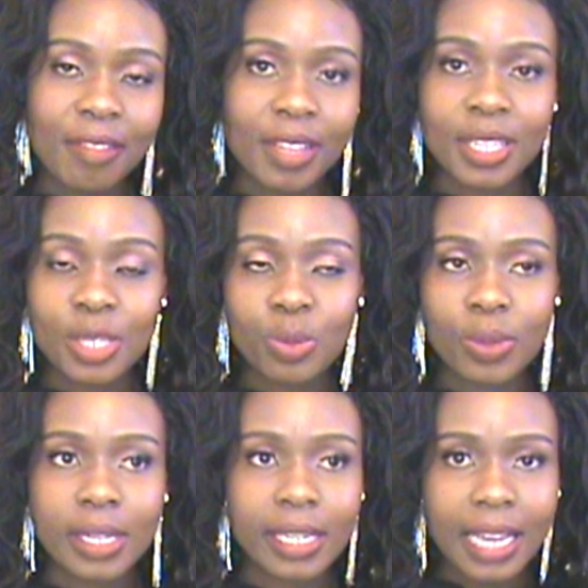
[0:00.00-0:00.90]
This
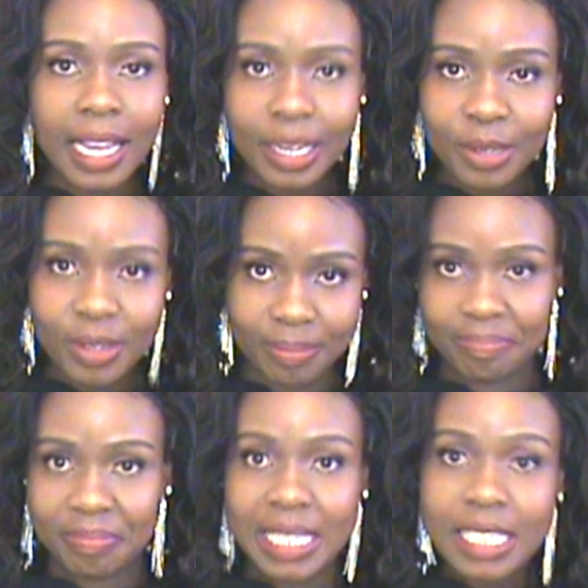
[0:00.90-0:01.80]
wig
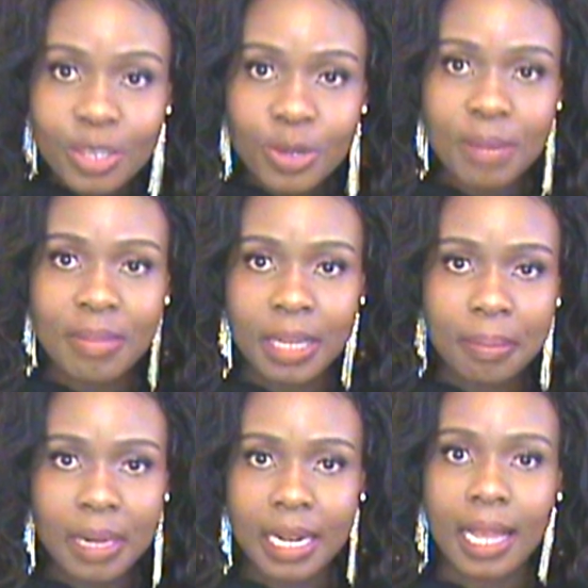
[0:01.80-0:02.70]
literally made
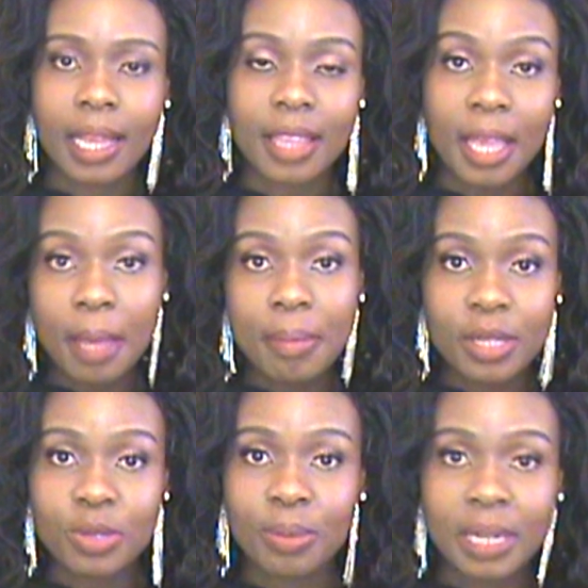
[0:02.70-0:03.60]
me like the
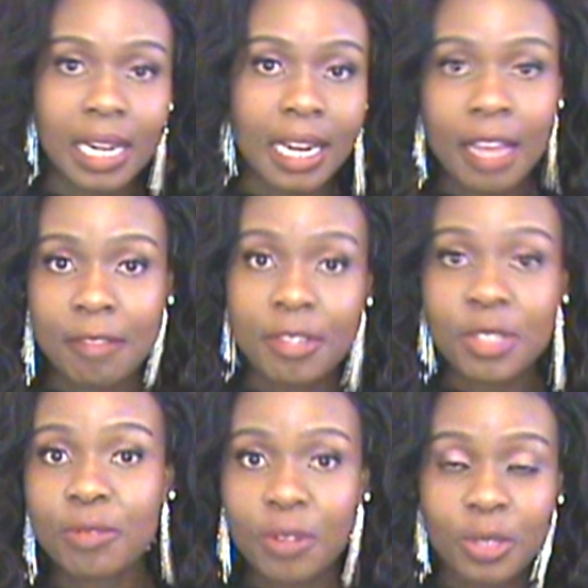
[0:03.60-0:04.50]
happiest woman alive. First
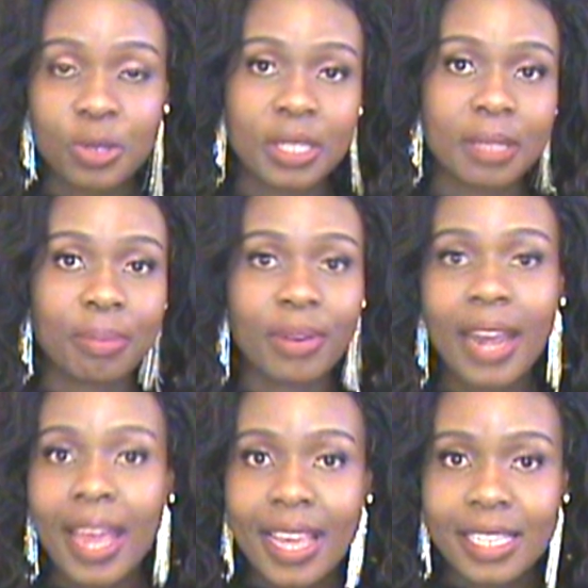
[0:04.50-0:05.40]
of all, it was the
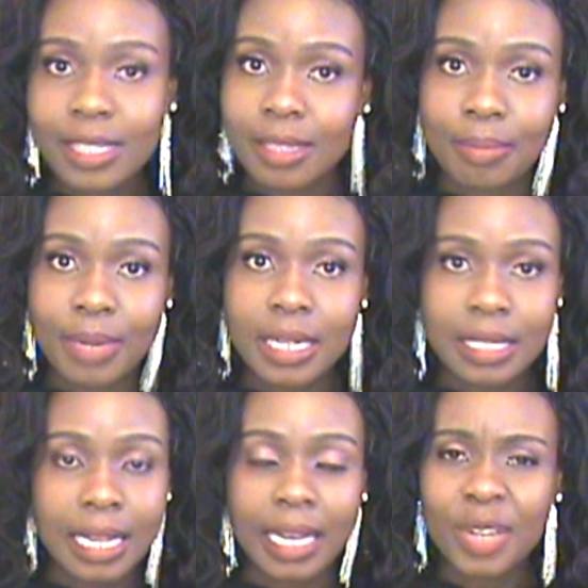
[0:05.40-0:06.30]
price
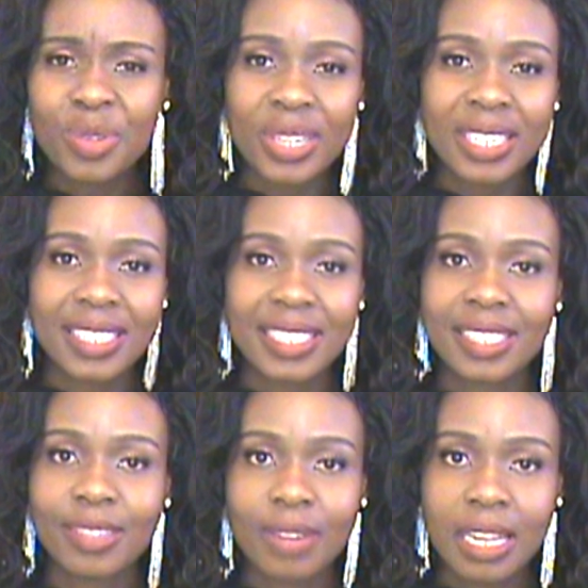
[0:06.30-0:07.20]
like 160
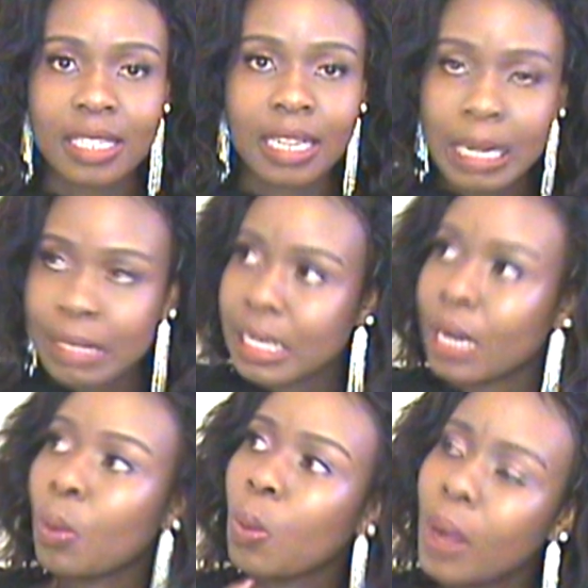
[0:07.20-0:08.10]
rand, and I was like,
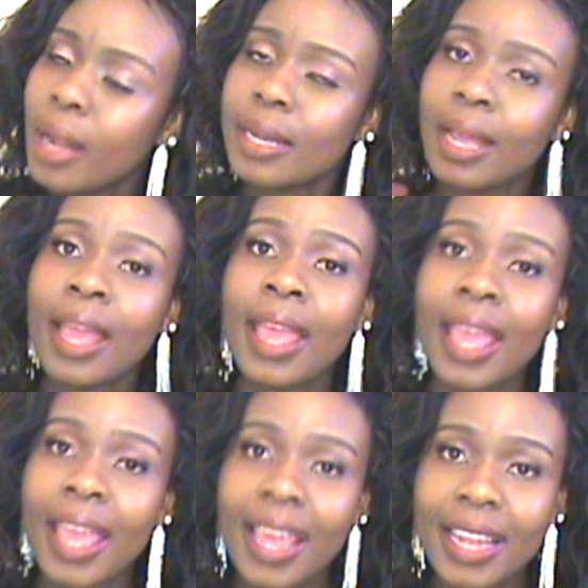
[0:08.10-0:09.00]
what?
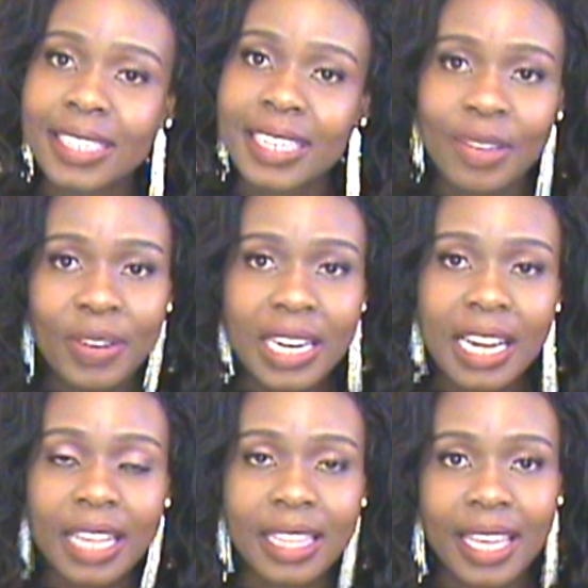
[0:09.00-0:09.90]
And I really
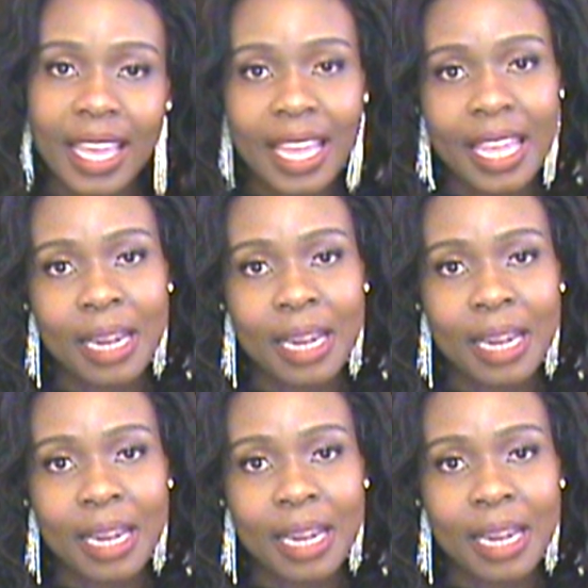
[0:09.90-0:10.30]
like the hair.